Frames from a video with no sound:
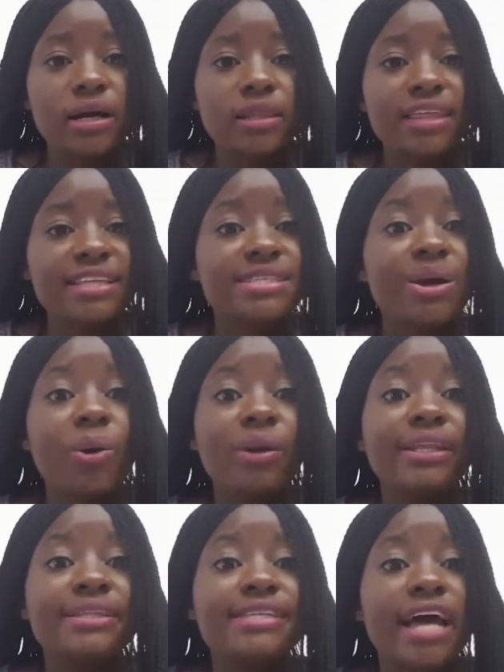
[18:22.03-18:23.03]
That's the
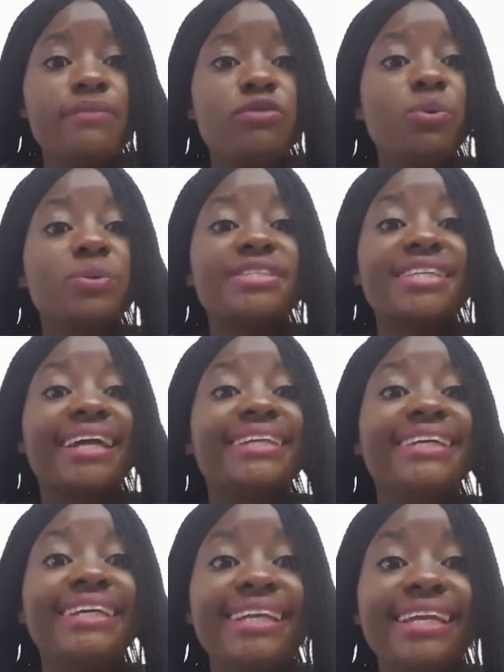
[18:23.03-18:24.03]
only time you start
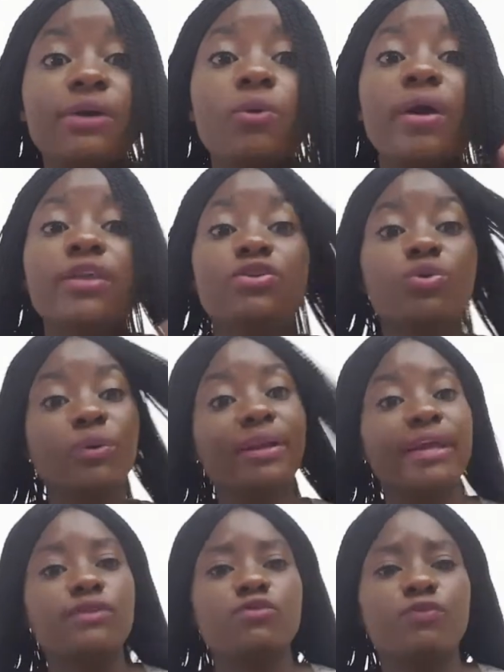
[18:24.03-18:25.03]
healing, when you
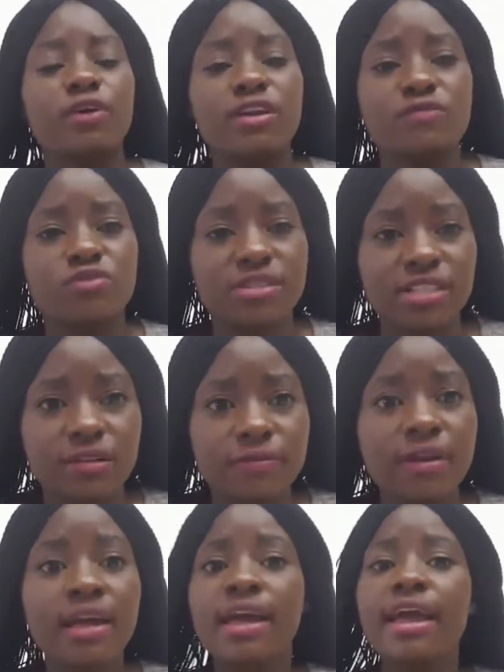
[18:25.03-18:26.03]
learn to forgive yourself.
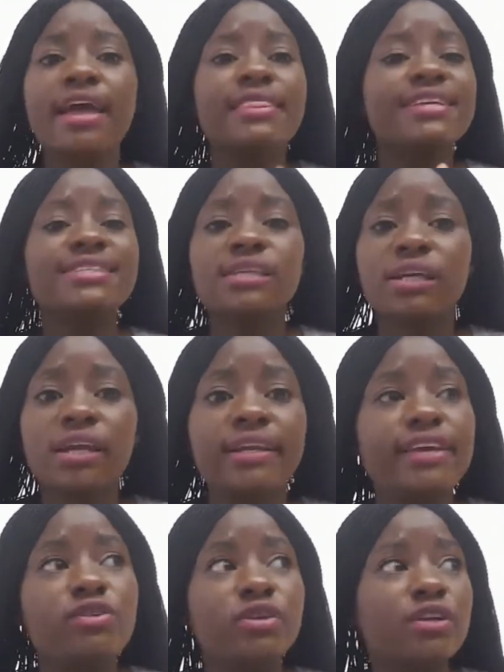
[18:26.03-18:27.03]
And then
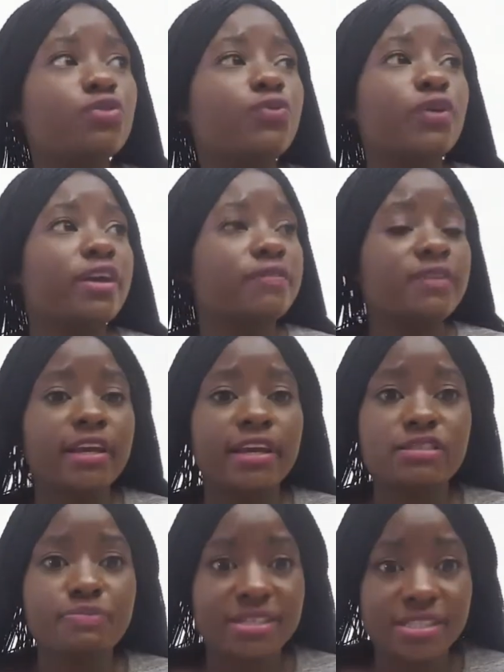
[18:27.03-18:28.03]
secondly, you need to forgive the
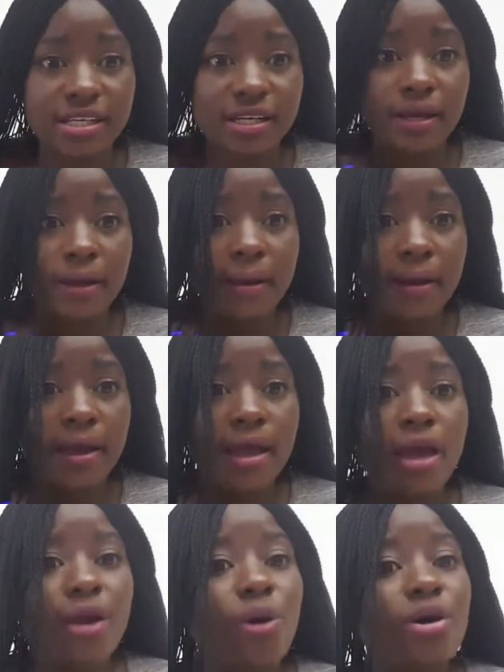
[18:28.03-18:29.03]
next person.
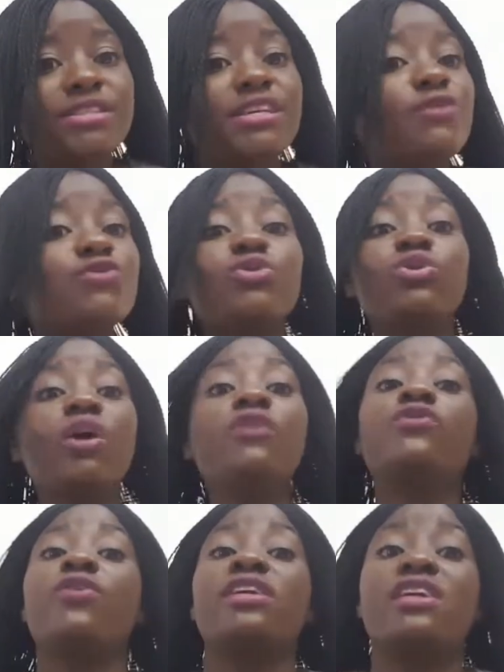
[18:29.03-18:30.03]
Because if you
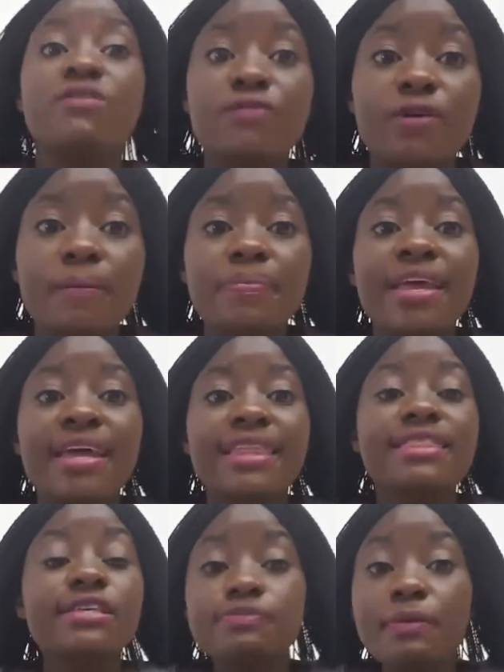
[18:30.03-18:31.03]
don't forgive,
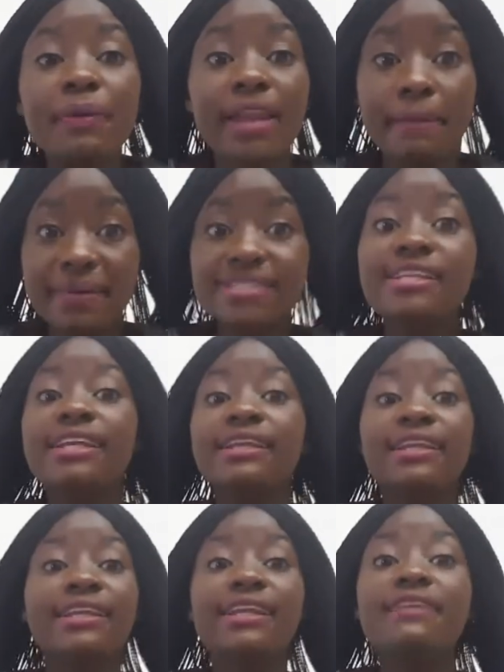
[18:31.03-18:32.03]
these people are busy
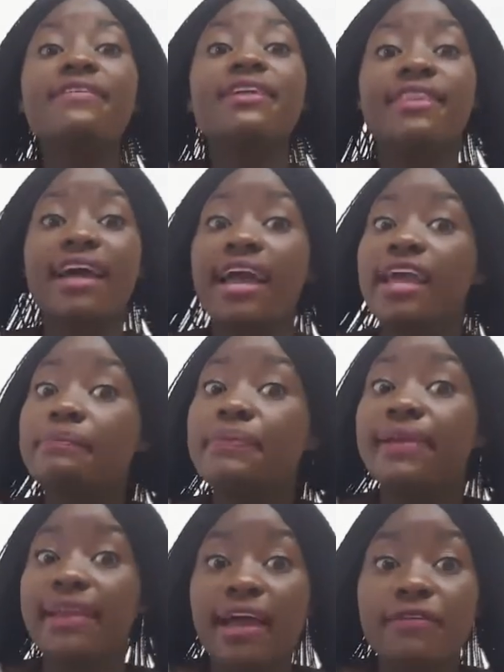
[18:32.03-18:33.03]
living their happy
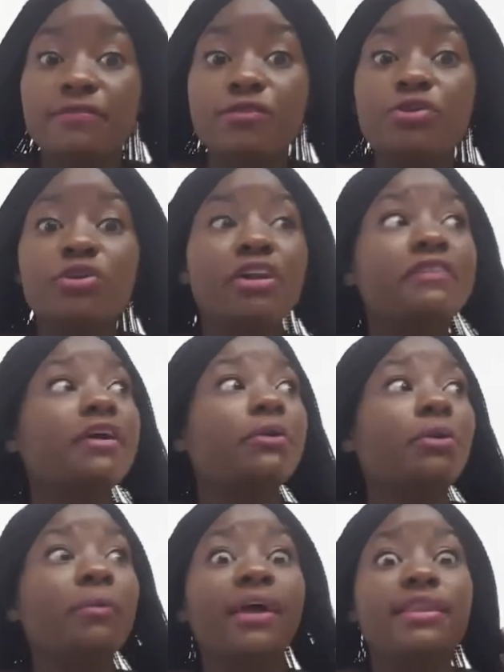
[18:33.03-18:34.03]
life. You don't even
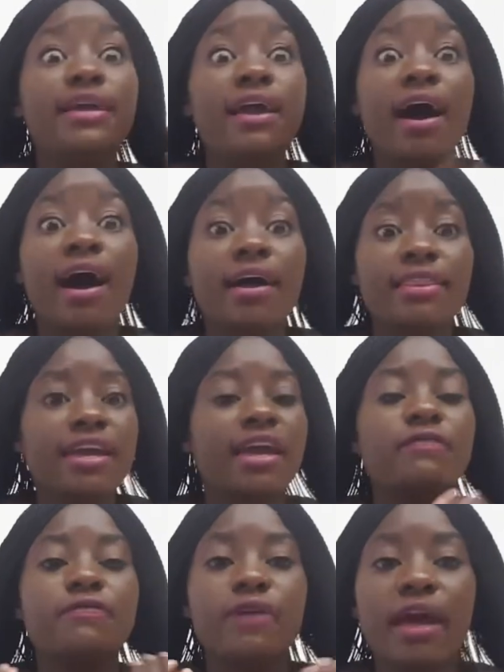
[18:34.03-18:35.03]
know where they are. They
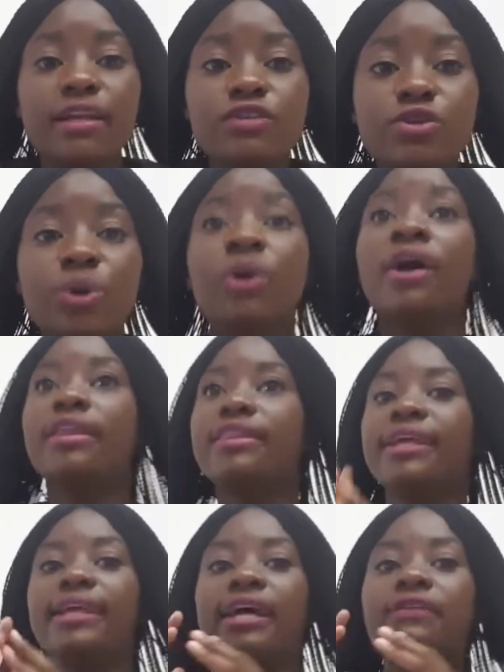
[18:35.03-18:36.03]
have hurt you.
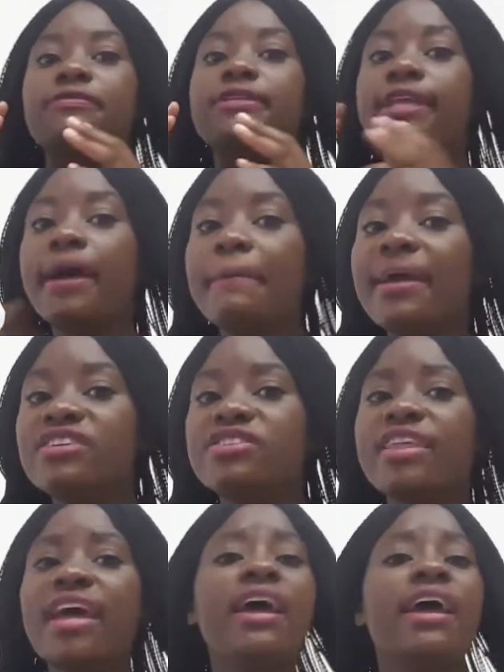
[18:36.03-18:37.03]
They left damage
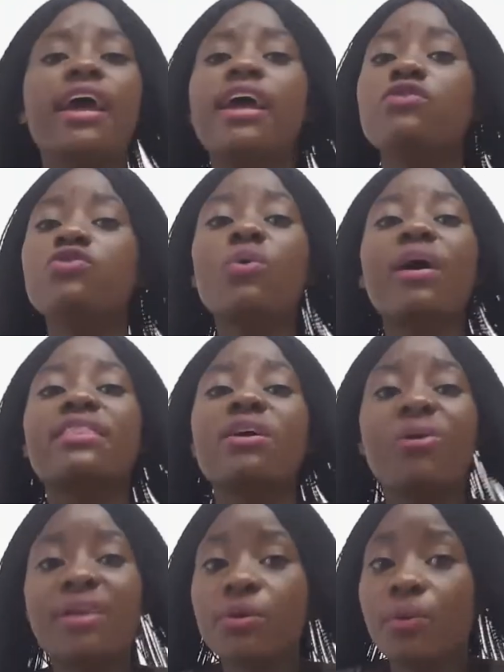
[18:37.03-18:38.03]
there. And you are the
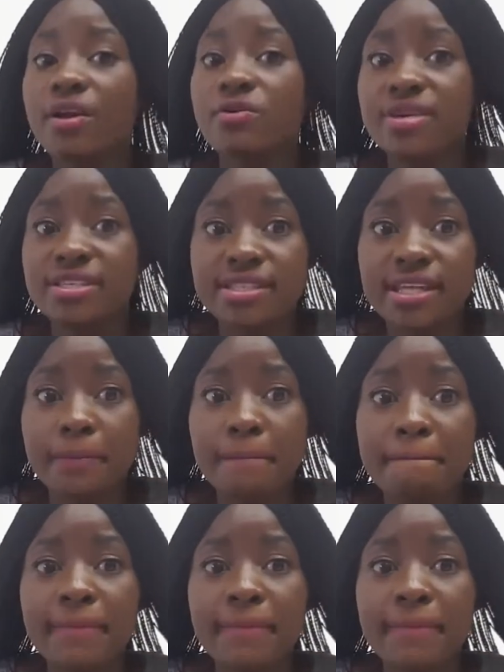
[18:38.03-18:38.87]
only one who is there.